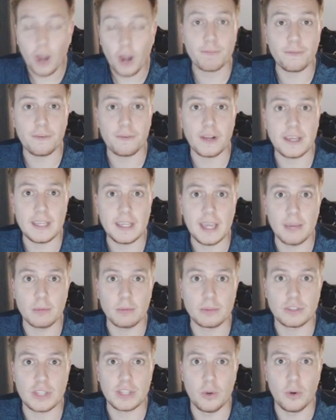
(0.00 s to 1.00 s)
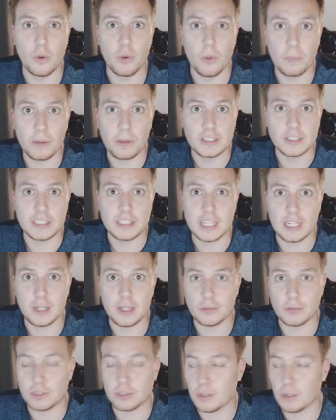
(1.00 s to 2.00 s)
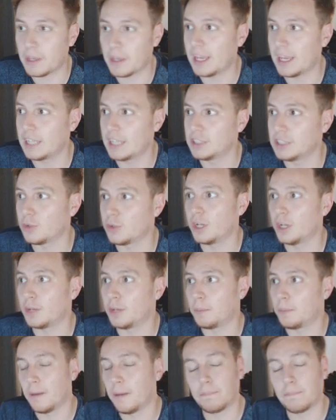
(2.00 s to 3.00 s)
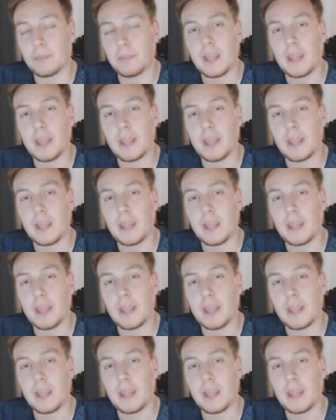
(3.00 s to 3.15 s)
Hopefully, it will still continue to be enjoyed.